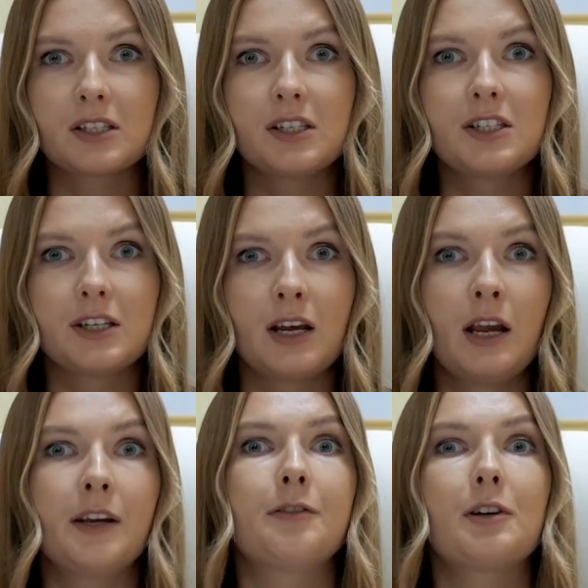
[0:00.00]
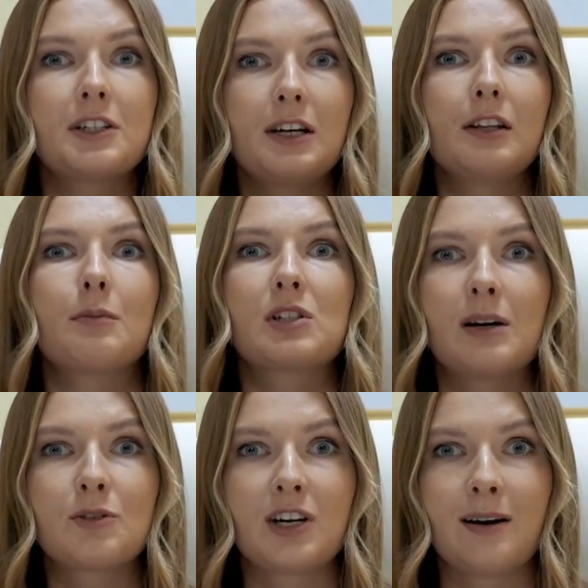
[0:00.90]
city, it will take them
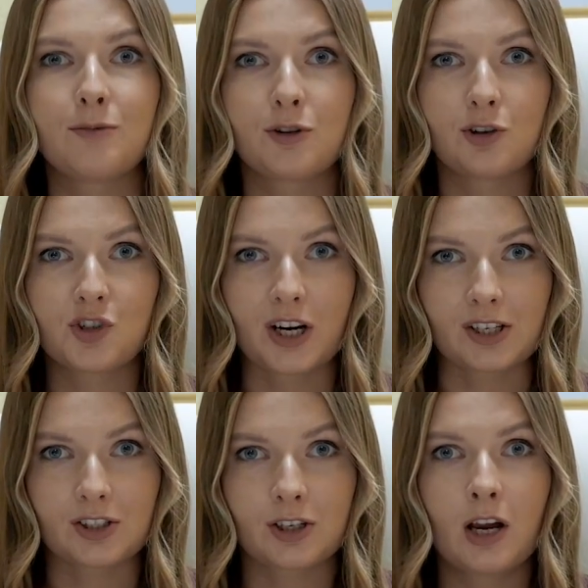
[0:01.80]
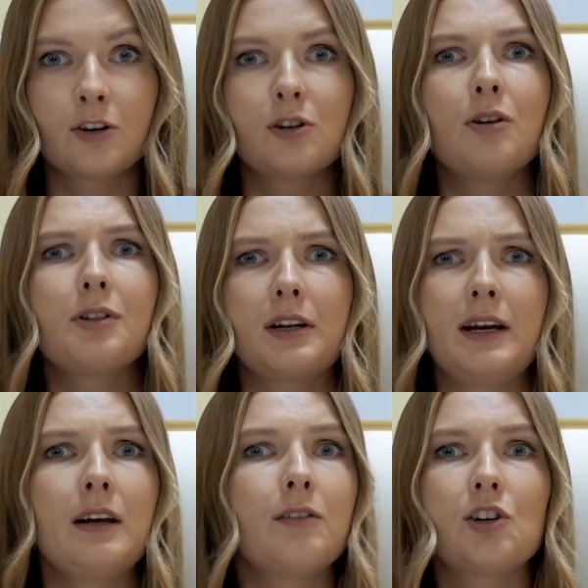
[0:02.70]
some time to adjust, to learn the
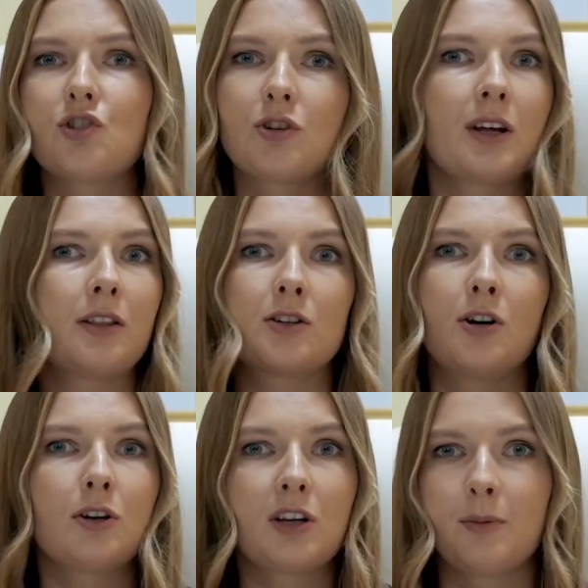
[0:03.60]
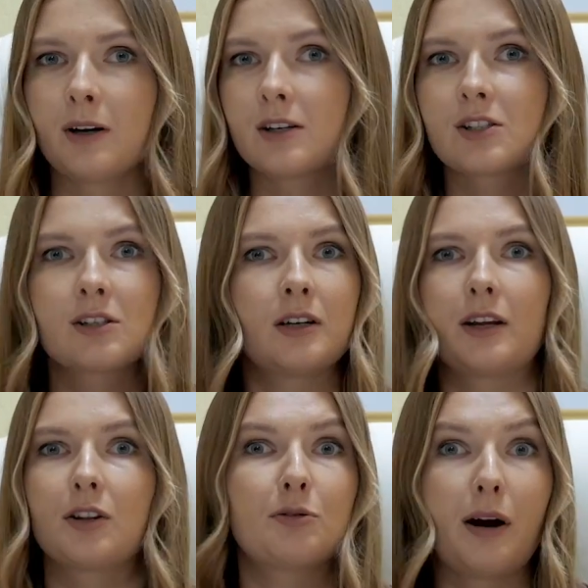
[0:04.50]
language, to get the documents,
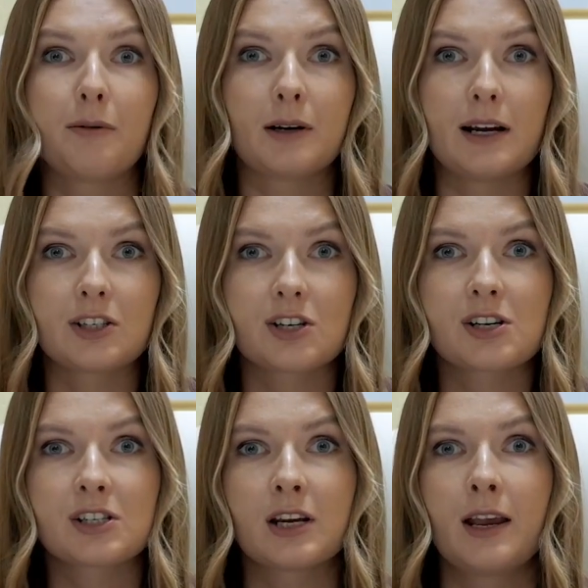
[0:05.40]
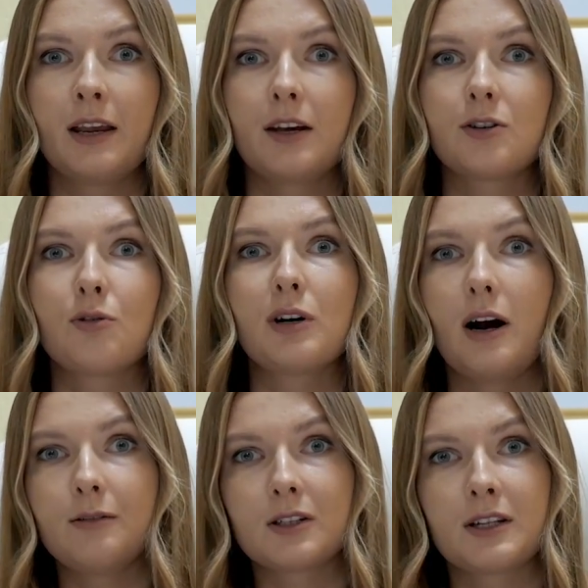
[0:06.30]
like the driving license, and only
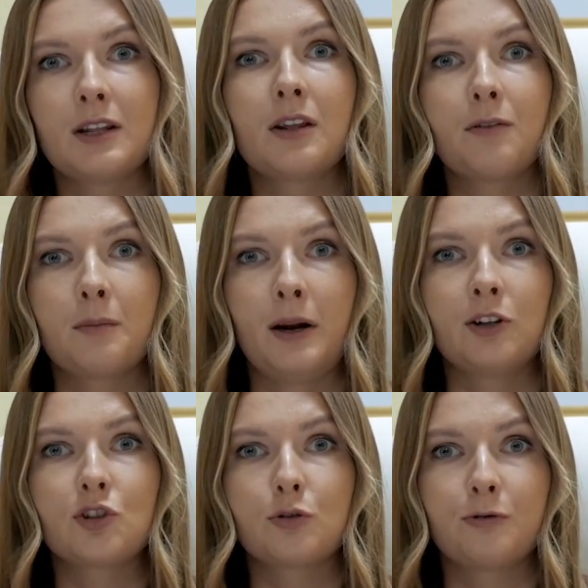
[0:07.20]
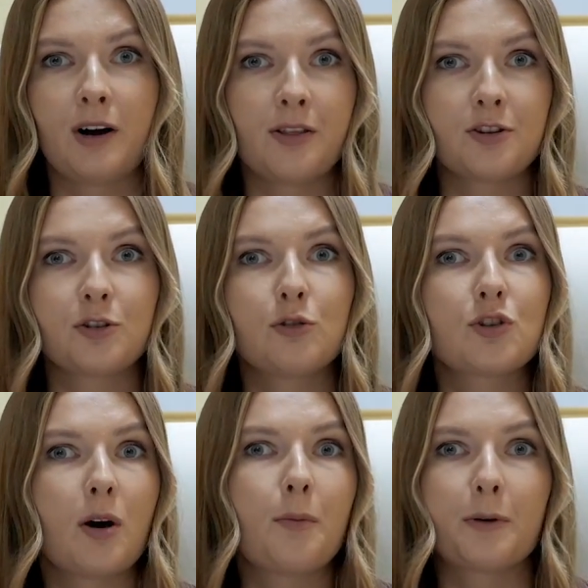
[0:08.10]
after that they will manage to find the new
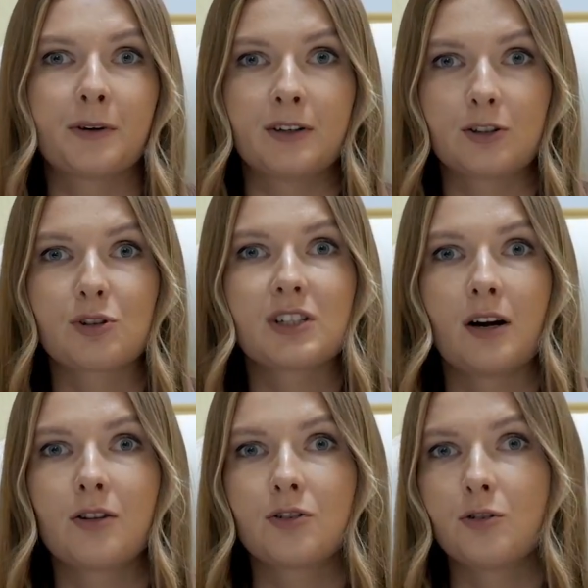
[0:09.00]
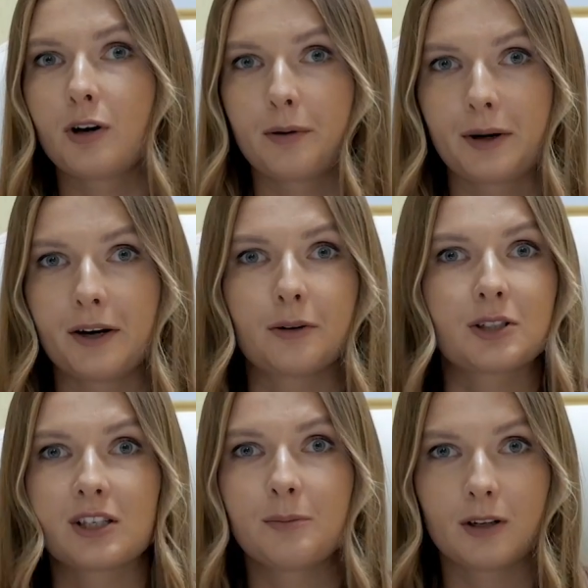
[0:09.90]
job or and to start the new career or
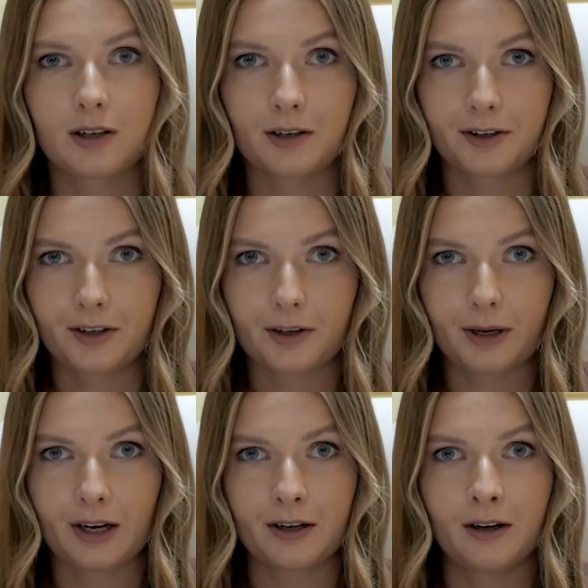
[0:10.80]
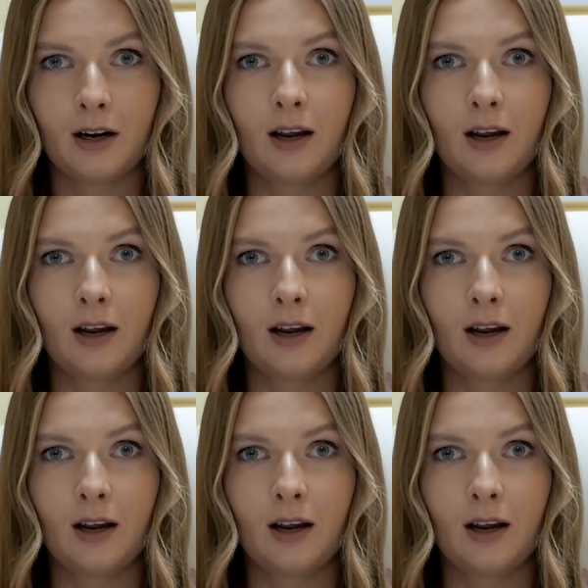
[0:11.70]
similar career.